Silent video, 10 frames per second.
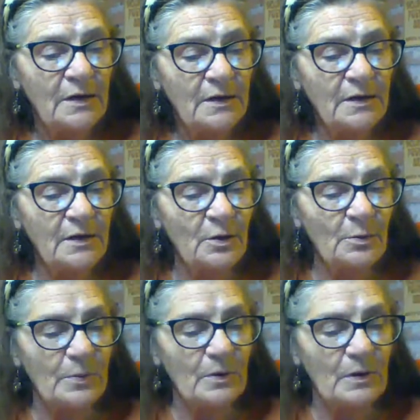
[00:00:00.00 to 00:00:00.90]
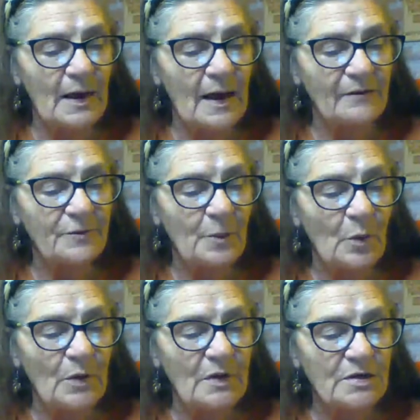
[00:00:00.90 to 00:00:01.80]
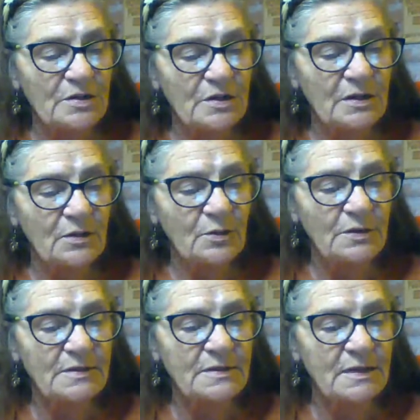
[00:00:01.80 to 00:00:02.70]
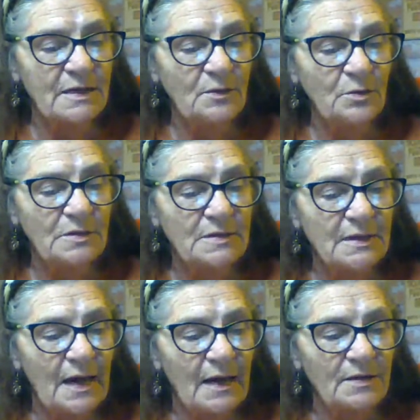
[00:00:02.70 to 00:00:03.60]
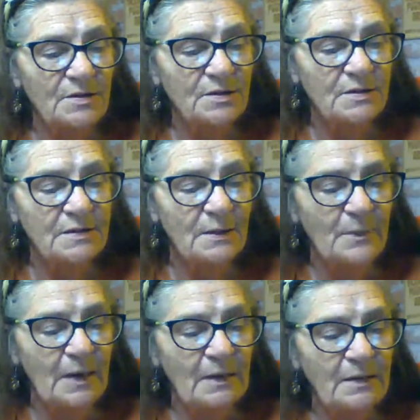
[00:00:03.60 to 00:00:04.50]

Gilbert laughed boyishly. "Christine was engaged to somebody